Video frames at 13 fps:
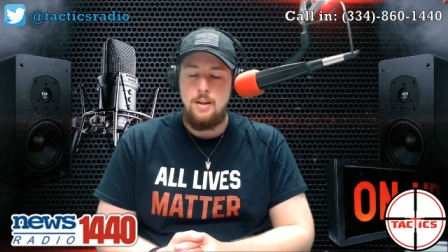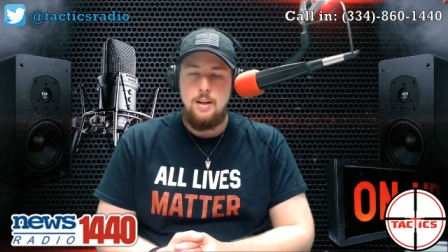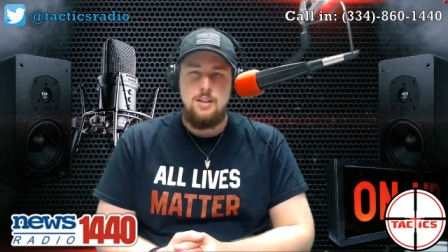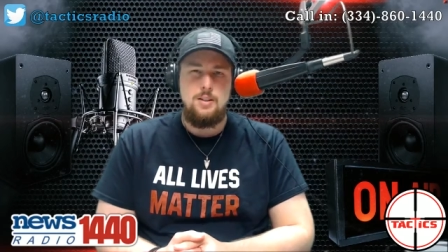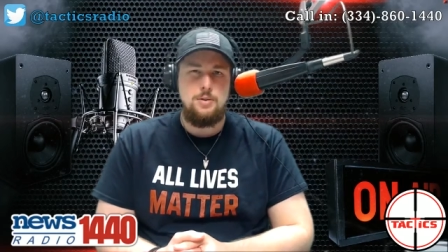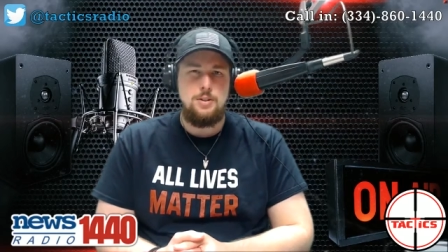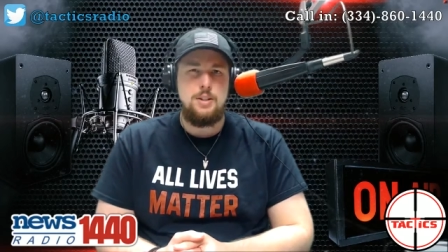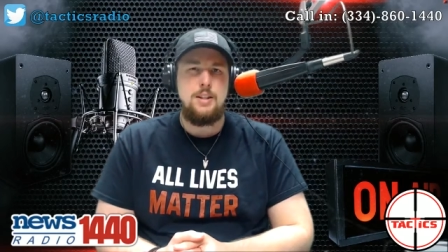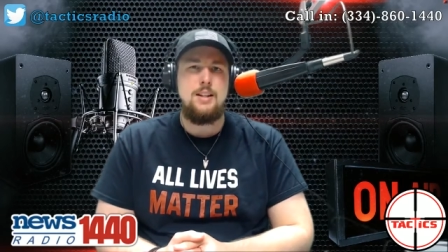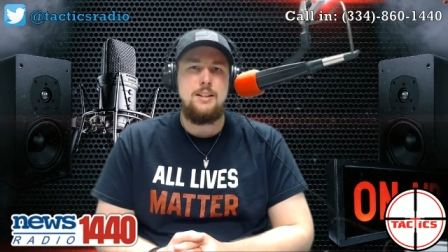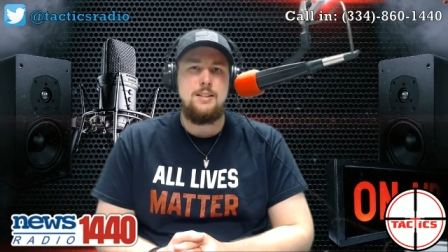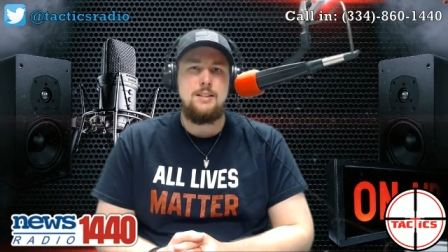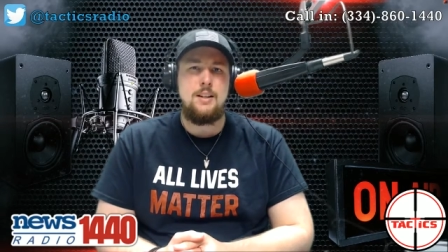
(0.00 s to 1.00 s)
Don't you
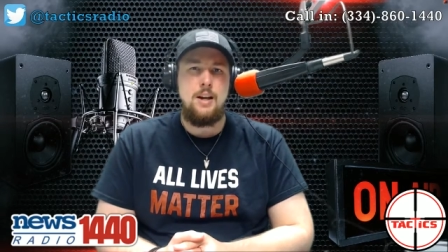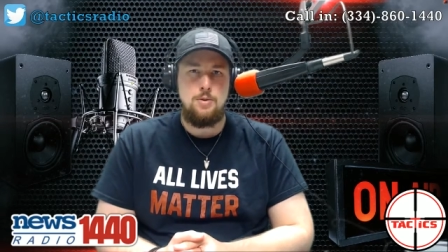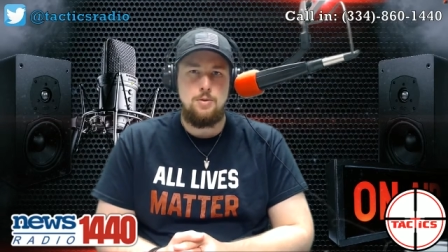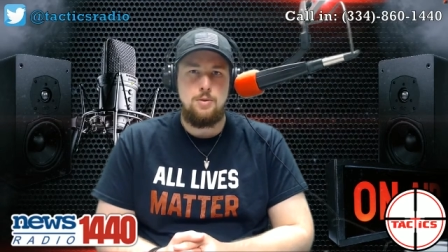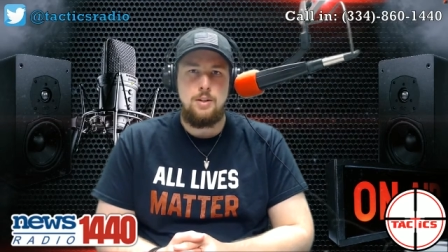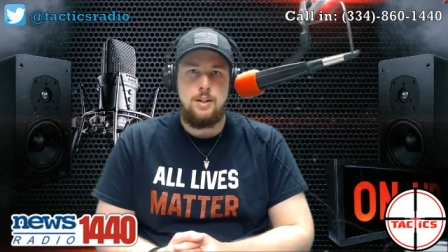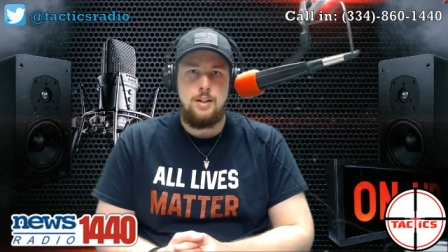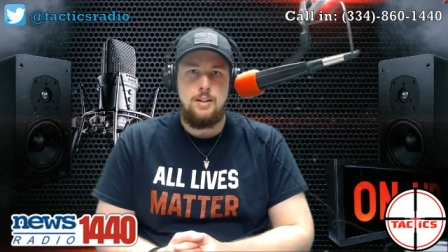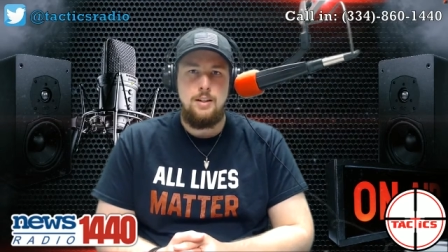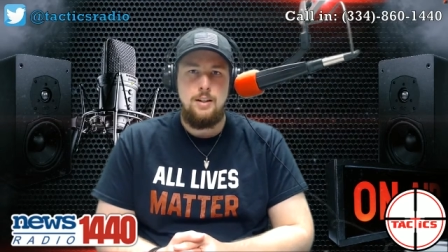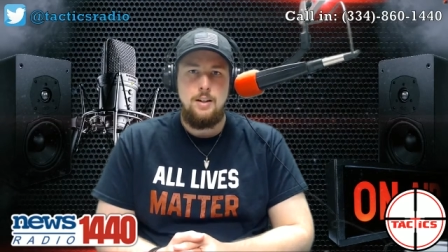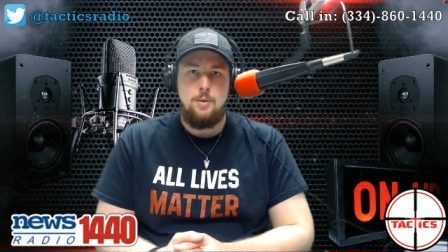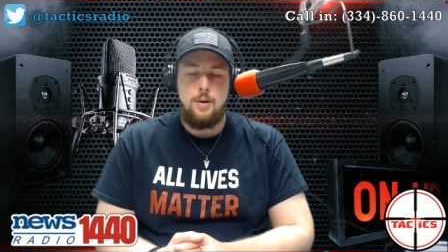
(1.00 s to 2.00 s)
think this country
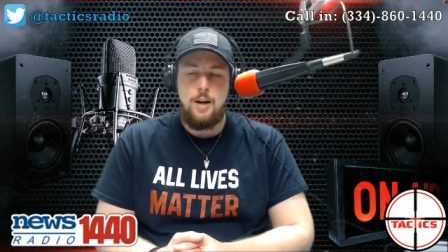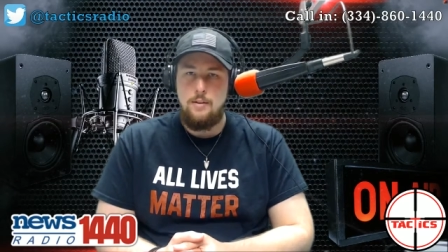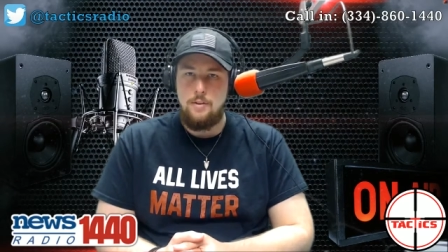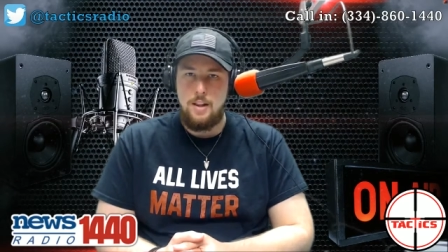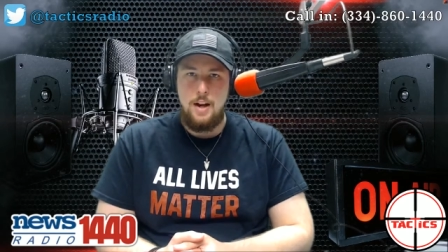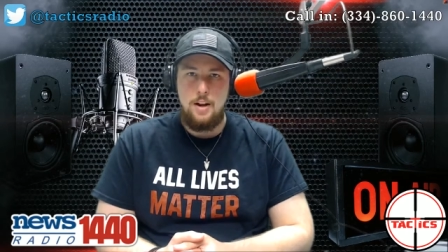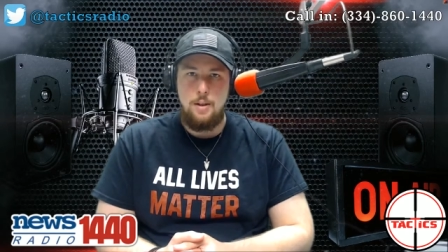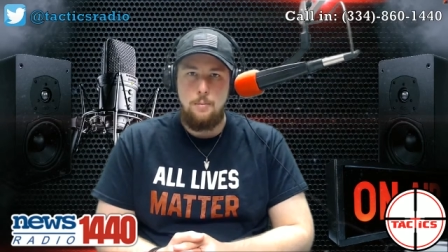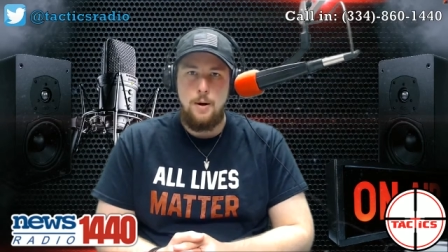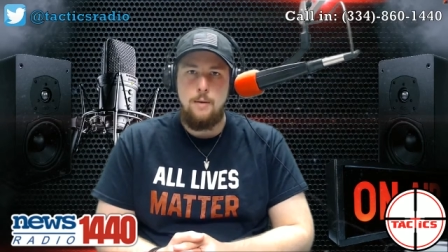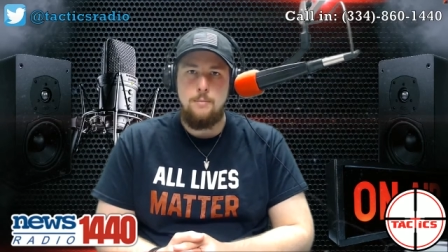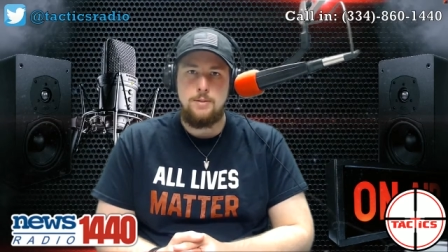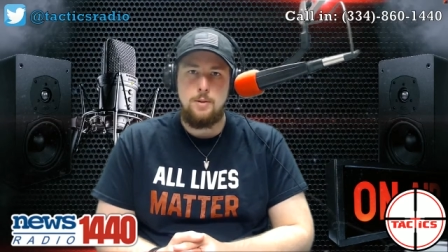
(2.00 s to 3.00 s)
would have a lot of the
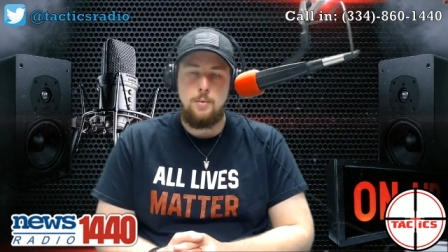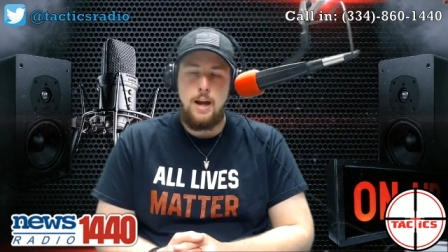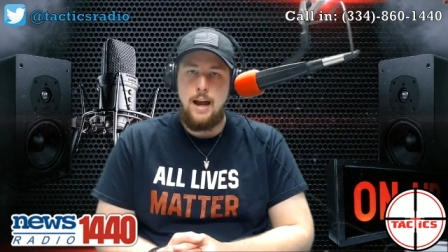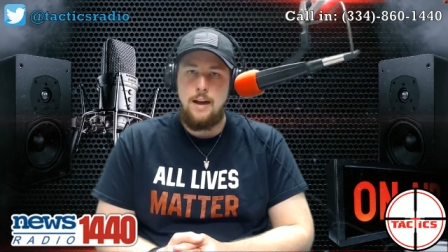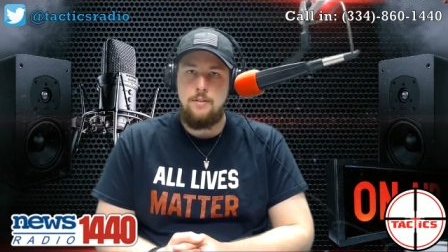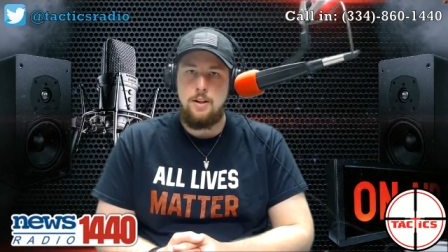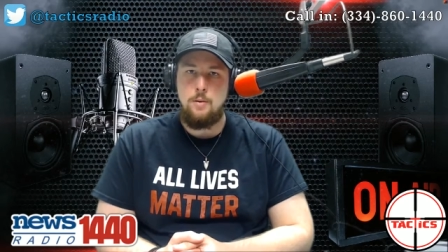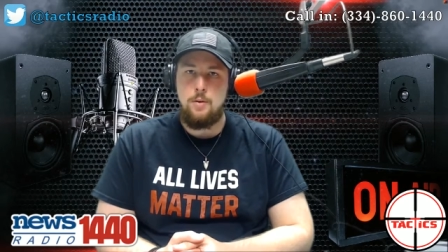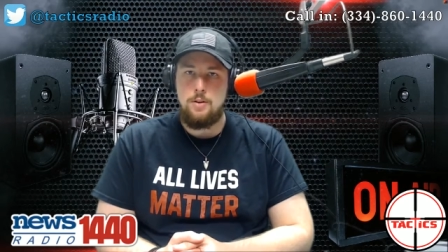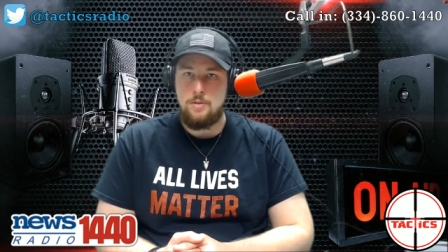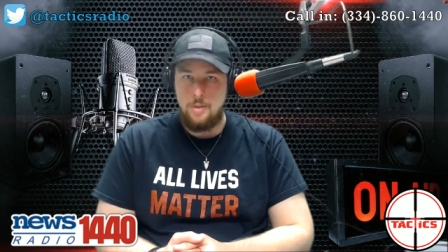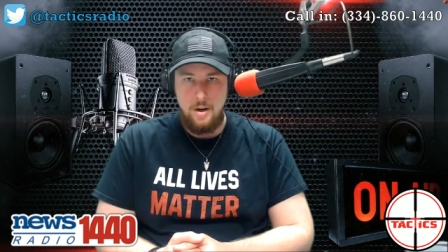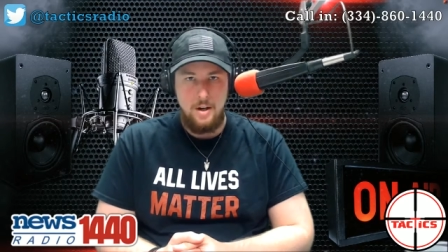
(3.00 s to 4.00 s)
problems that we're having
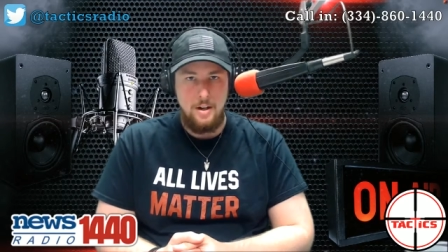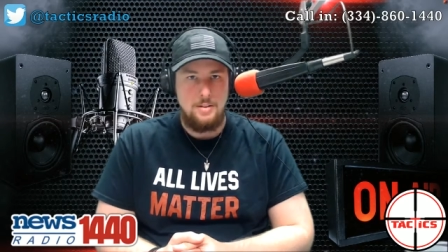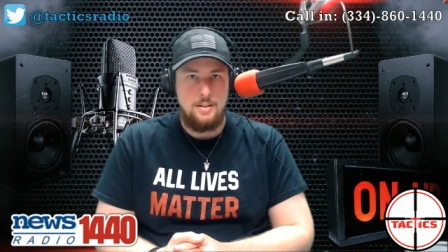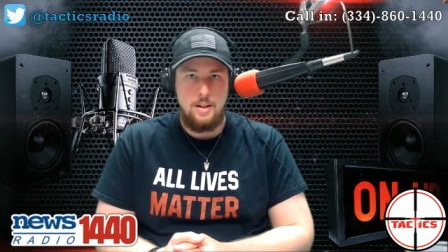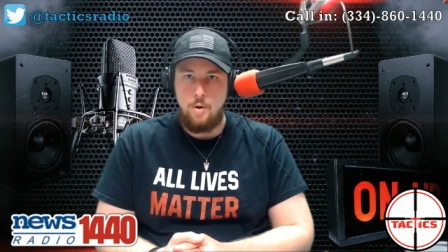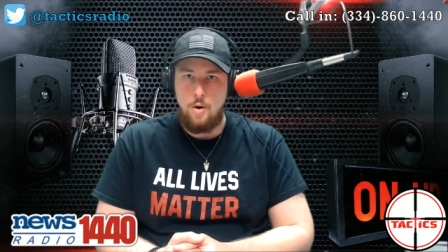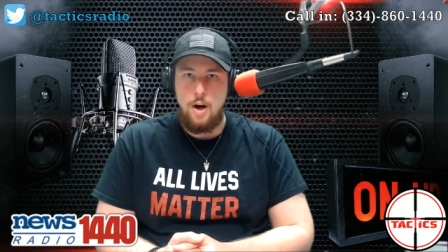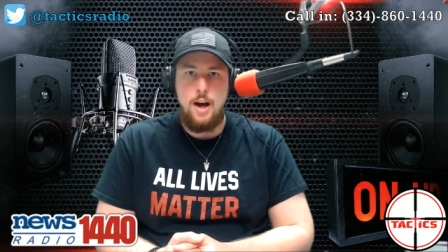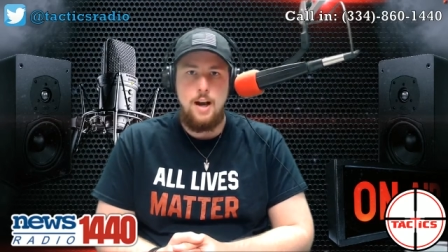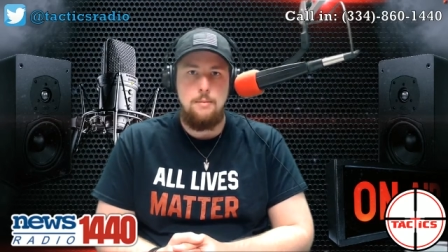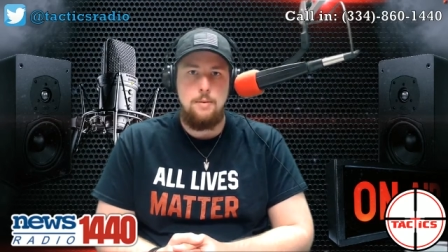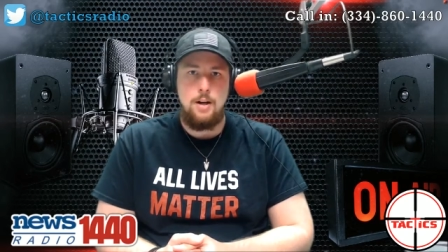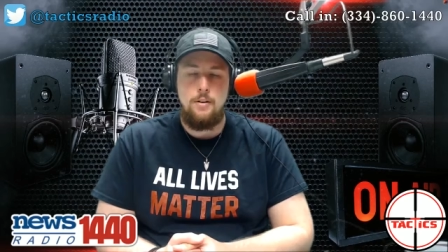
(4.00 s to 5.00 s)
with drugs and
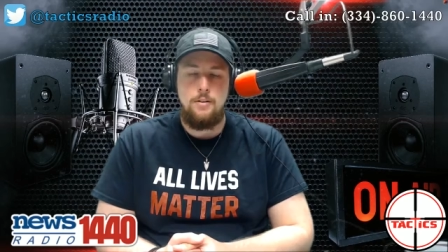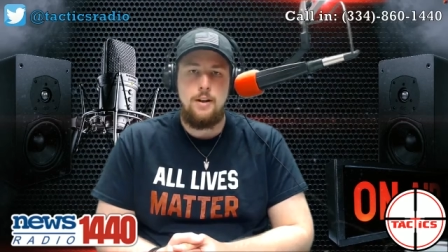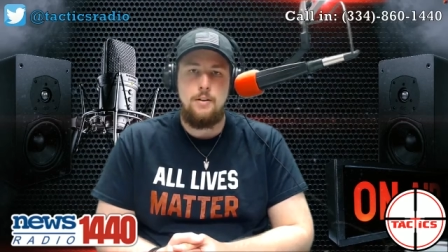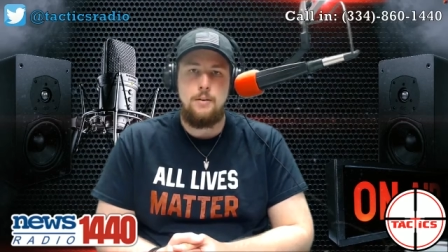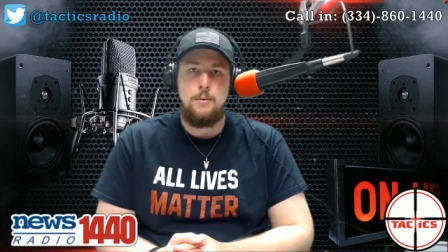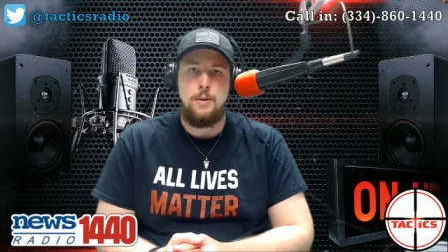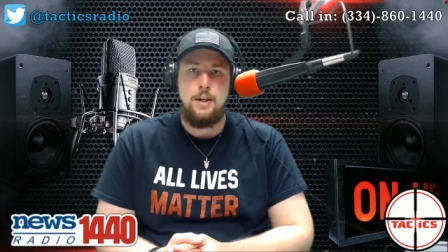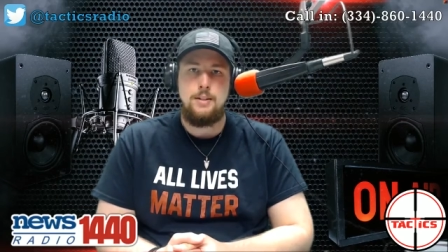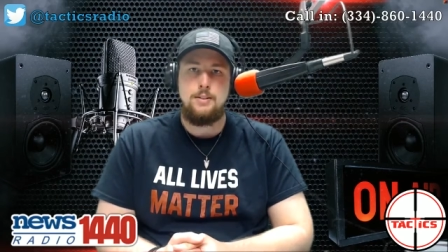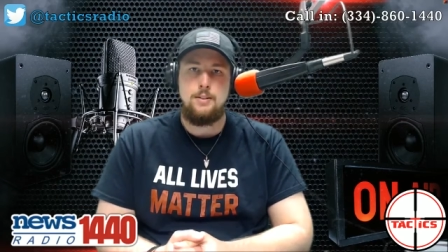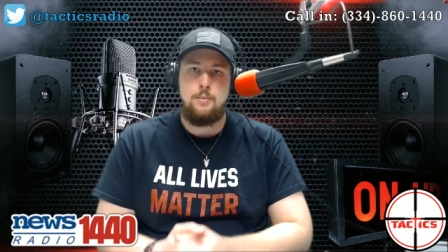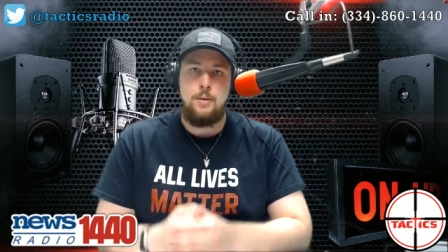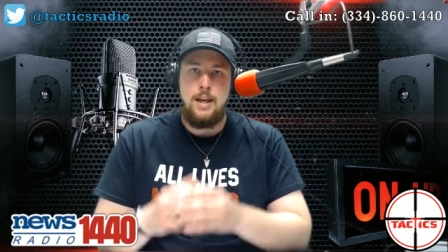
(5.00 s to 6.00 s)
crime and all the other
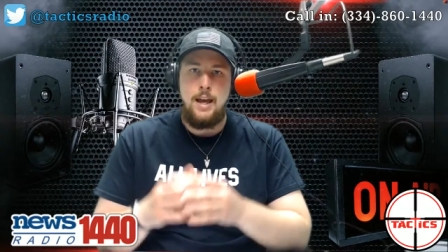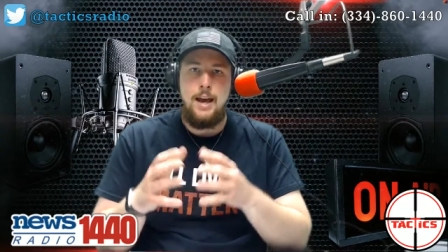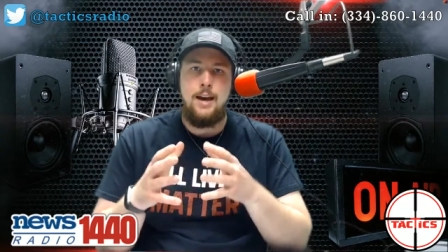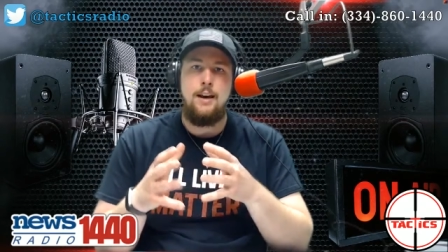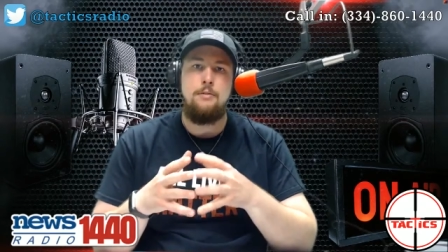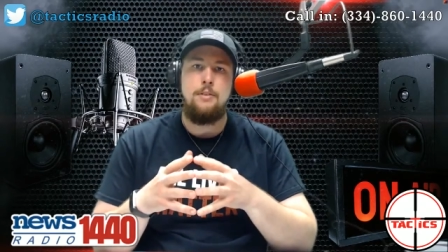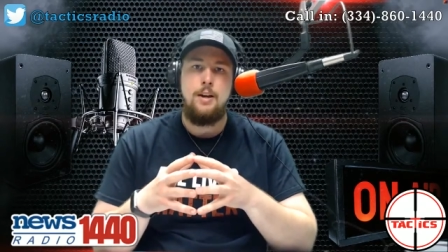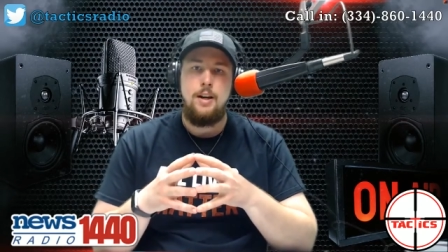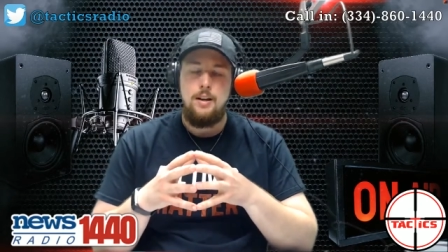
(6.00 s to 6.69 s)
things that we have